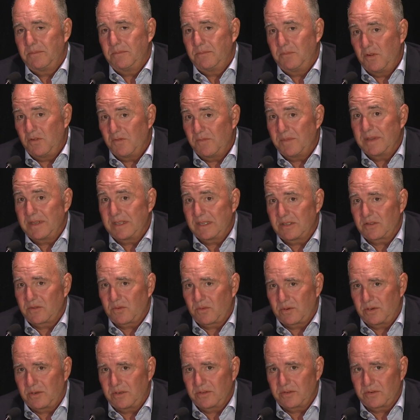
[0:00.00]
movement
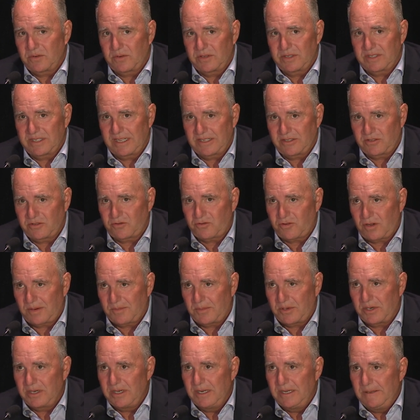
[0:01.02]
disorders or essential
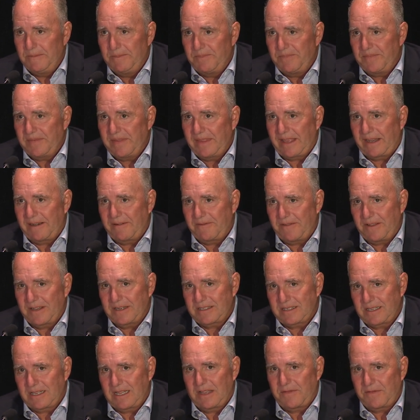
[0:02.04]
tremor that
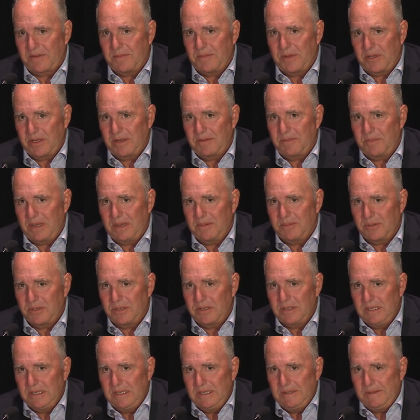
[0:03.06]
affects 11 million people.